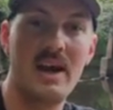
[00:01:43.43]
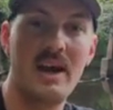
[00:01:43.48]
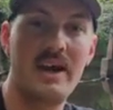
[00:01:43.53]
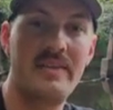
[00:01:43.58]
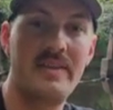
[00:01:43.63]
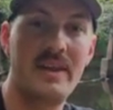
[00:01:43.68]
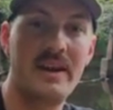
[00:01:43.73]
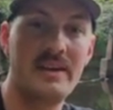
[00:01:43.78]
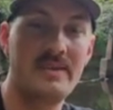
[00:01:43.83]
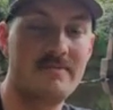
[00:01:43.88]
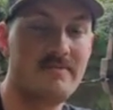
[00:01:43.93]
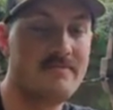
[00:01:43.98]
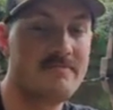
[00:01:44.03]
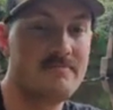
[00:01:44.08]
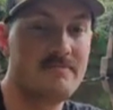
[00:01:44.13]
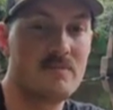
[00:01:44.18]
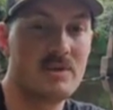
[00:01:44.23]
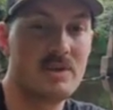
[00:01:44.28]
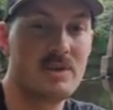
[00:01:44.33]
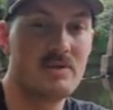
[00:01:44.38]
and then
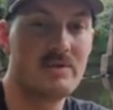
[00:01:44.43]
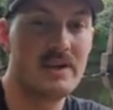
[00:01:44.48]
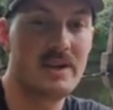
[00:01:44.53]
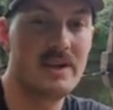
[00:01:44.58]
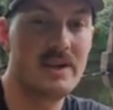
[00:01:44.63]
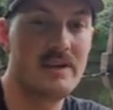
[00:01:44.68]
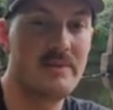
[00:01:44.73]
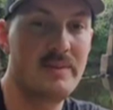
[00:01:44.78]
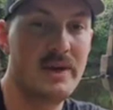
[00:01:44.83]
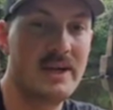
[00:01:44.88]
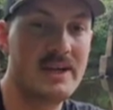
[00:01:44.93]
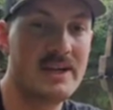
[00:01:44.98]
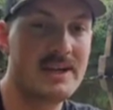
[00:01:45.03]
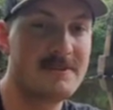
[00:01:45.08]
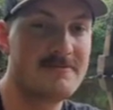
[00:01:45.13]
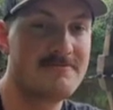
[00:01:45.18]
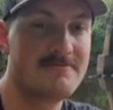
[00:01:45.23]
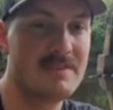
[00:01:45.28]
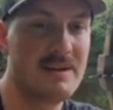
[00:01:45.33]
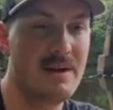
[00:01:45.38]
when you're ready to make
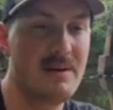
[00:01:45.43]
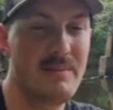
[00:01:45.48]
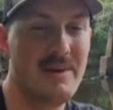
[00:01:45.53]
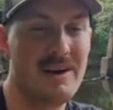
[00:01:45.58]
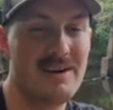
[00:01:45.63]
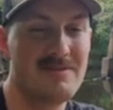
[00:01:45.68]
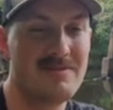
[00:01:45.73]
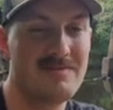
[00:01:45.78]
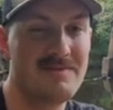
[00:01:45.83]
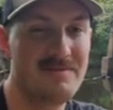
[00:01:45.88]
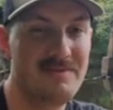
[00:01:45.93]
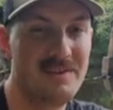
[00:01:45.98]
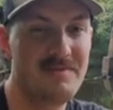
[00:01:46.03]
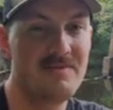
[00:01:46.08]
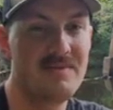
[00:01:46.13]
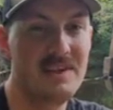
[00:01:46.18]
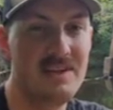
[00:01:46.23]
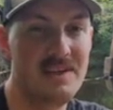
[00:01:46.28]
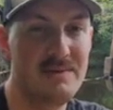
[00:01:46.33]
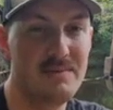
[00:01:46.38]
it, about
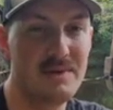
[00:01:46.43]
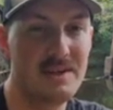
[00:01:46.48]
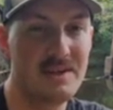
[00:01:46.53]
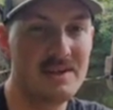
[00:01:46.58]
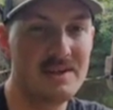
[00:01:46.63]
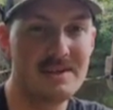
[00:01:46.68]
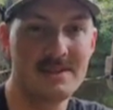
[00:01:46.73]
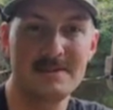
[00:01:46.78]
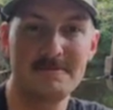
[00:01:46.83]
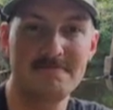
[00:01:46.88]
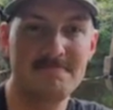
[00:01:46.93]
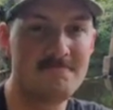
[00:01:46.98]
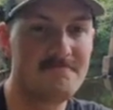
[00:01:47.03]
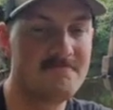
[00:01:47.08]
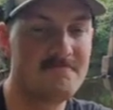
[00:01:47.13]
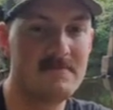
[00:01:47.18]
15 minutes,